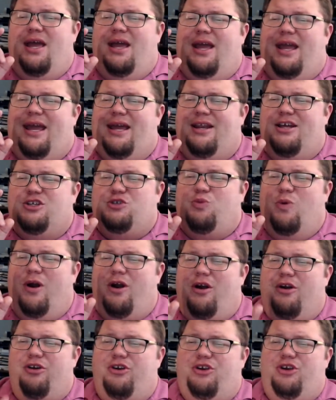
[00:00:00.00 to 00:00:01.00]
It is
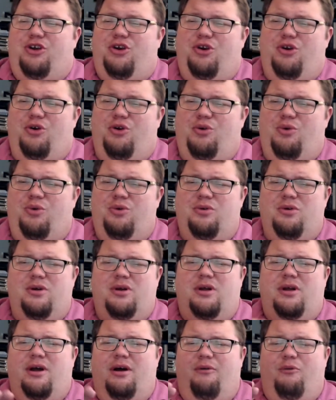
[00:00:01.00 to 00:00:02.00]
where you
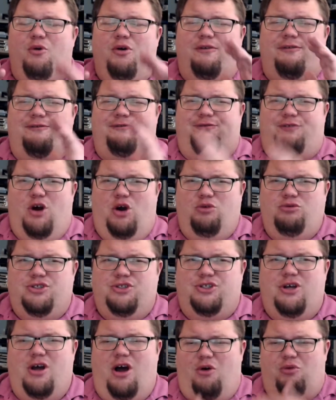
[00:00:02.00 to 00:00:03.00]
will
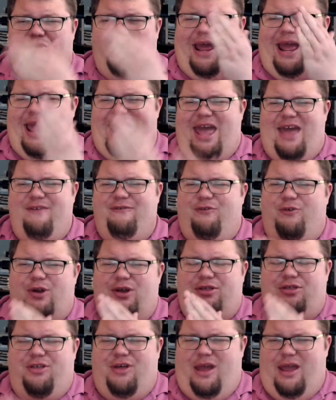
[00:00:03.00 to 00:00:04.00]
vote on
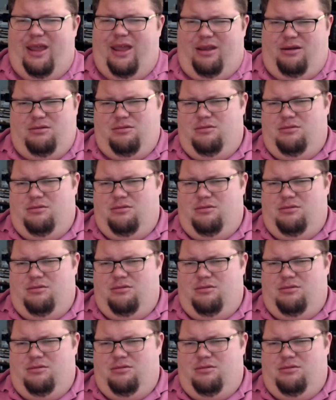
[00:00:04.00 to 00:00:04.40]
everything,